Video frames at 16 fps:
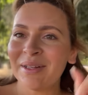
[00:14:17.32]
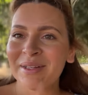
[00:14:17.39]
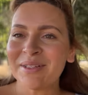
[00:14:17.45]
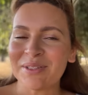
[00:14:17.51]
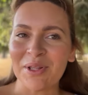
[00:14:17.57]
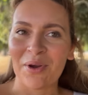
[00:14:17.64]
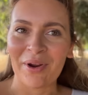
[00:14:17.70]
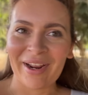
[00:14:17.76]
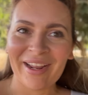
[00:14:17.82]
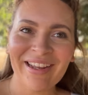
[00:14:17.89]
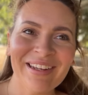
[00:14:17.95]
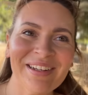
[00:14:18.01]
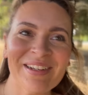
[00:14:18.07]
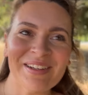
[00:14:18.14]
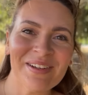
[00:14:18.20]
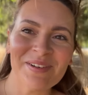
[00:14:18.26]
Sorry,
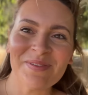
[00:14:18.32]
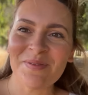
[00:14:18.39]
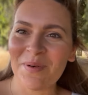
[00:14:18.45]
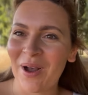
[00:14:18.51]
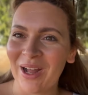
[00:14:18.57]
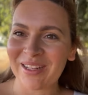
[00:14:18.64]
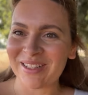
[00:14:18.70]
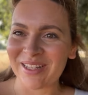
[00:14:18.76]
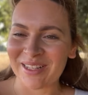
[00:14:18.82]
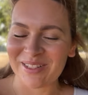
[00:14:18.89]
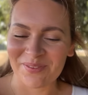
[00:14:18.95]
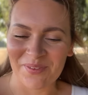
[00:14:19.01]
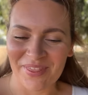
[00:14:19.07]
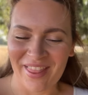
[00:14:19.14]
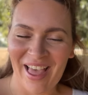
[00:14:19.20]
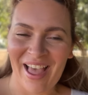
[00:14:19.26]
passing
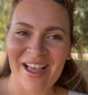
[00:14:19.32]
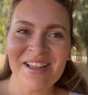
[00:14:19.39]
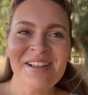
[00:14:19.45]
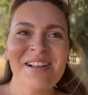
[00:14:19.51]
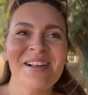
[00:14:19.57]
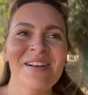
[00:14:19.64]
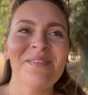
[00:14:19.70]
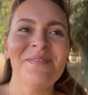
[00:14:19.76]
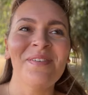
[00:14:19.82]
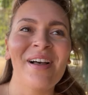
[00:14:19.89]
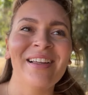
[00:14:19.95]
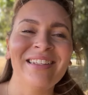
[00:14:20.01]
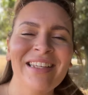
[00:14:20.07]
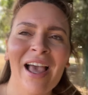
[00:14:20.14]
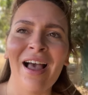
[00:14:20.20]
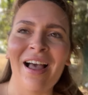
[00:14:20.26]
someone there.
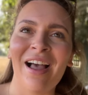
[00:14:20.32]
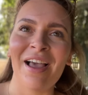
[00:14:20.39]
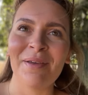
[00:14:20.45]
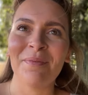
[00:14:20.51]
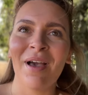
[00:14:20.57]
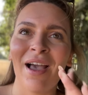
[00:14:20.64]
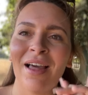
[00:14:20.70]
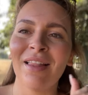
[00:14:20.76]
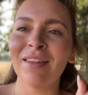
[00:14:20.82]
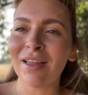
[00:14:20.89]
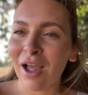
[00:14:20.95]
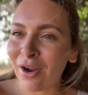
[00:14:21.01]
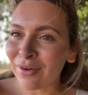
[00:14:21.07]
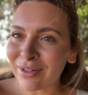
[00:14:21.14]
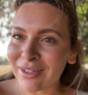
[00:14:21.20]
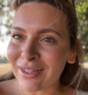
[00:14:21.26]
But yeah, I'm
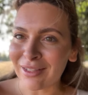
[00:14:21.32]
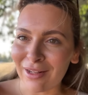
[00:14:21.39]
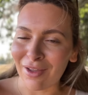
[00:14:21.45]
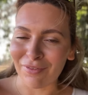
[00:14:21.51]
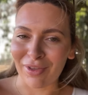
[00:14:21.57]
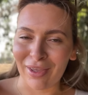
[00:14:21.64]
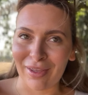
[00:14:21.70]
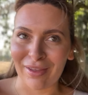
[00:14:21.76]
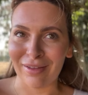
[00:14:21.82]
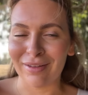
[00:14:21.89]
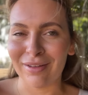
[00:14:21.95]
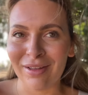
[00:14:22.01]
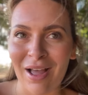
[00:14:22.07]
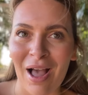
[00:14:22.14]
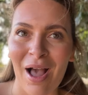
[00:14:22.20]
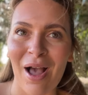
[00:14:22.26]
currently loving
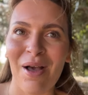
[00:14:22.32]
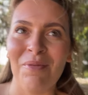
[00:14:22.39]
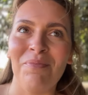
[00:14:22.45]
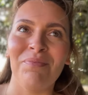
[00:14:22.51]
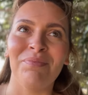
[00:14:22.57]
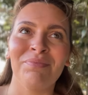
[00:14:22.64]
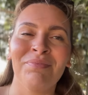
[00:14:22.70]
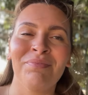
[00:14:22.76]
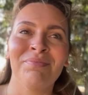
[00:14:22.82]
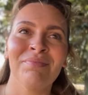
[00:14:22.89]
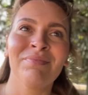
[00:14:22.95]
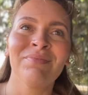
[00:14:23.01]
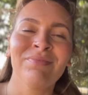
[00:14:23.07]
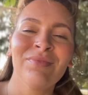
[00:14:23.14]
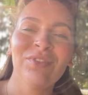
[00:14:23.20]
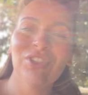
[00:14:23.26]

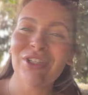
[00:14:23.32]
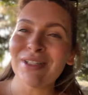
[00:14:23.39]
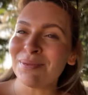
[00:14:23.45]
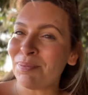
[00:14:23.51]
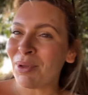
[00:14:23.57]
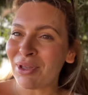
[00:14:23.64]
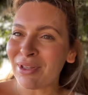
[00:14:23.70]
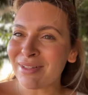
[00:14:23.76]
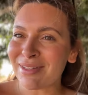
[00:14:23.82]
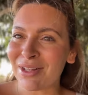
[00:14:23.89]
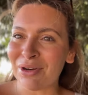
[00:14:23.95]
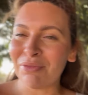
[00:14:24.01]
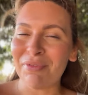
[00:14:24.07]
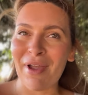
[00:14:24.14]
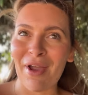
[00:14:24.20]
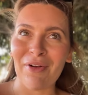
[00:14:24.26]
just books that are
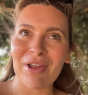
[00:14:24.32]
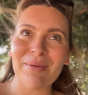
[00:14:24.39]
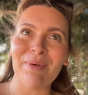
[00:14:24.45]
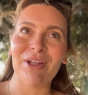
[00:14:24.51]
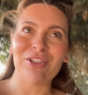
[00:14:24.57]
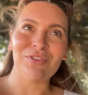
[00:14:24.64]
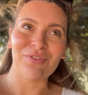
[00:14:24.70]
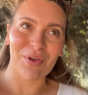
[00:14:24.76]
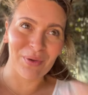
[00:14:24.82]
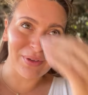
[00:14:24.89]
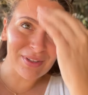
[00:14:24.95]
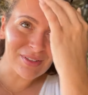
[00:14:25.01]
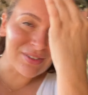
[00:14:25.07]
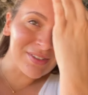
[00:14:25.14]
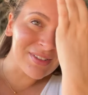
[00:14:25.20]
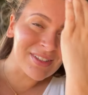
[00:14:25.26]
very much
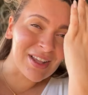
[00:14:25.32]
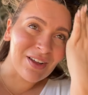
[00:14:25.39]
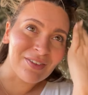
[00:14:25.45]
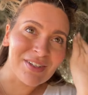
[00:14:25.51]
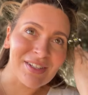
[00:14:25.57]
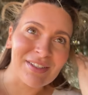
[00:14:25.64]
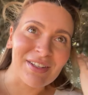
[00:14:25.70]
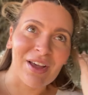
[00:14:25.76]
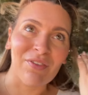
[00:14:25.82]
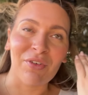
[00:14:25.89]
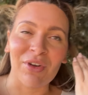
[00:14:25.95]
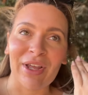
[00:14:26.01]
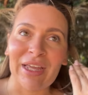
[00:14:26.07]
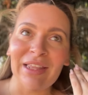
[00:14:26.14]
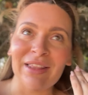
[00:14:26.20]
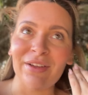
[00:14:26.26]
focused on self-discovery.